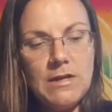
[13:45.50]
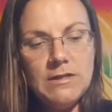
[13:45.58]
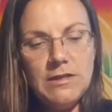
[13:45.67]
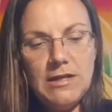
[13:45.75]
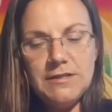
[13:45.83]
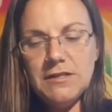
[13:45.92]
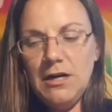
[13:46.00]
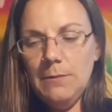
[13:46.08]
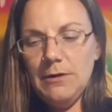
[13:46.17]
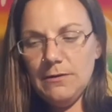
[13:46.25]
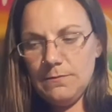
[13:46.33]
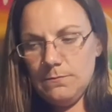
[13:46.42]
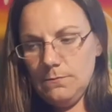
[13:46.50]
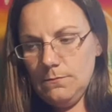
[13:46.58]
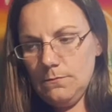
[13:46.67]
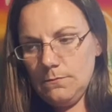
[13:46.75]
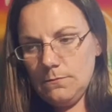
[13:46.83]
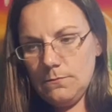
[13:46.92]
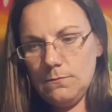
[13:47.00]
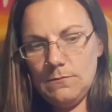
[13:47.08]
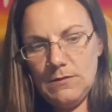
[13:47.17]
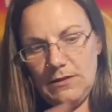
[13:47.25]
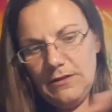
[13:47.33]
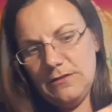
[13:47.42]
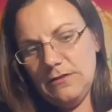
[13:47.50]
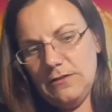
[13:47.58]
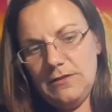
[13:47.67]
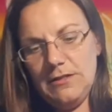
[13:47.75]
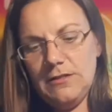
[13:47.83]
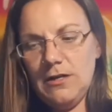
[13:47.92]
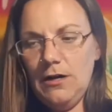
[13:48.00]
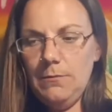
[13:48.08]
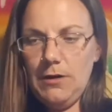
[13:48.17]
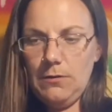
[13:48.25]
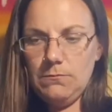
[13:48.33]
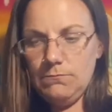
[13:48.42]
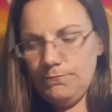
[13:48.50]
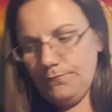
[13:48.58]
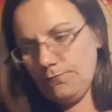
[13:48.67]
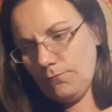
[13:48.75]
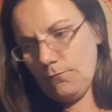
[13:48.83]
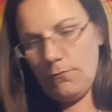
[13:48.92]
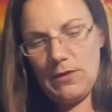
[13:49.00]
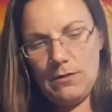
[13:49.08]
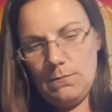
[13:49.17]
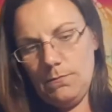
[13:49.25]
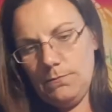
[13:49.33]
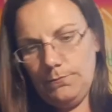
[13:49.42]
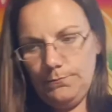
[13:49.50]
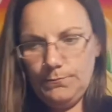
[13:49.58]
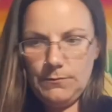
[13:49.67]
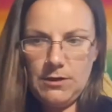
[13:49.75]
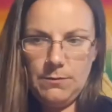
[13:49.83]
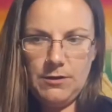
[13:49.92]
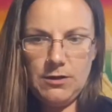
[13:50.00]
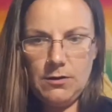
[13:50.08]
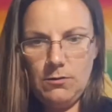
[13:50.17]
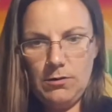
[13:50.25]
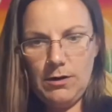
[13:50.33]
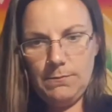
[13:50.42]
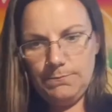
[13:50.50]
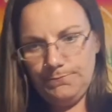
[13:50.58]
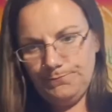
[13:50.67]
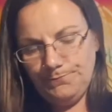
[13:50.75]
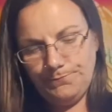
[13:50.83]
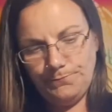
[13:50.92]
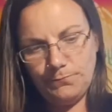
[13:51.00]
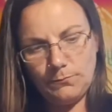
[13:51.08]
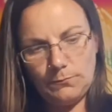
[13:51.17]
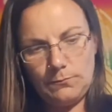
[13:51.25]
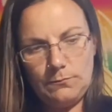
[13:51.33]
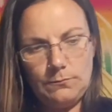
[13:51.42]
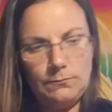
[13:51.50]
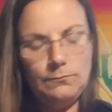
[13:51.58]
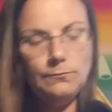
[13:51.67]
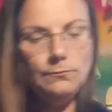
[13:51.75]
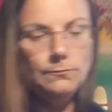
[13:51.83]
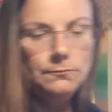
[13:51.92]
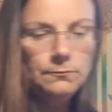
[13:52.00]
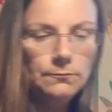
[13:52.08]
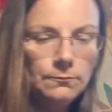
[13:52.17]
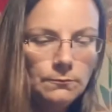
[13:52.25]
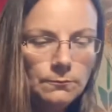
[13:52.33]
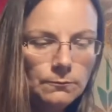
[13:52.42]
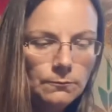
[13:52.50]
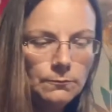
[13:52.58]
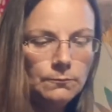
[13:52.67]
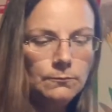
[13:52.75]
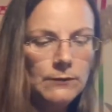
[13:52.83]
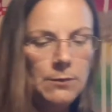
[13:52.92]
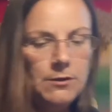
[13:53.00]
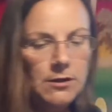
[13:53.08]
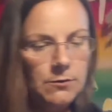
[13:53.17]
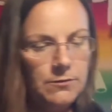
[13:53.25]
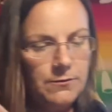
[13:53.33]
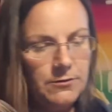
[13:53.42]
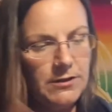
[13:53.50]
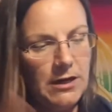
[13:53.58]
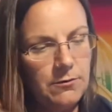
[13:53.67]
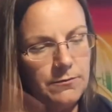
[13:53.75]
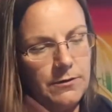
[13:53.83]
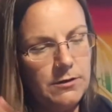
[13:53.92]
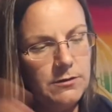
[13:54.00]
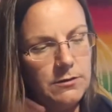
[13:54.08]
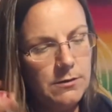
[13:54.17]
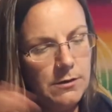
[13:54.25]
It's coming. It's coming. Coming and going. Give me another one for sacrifice.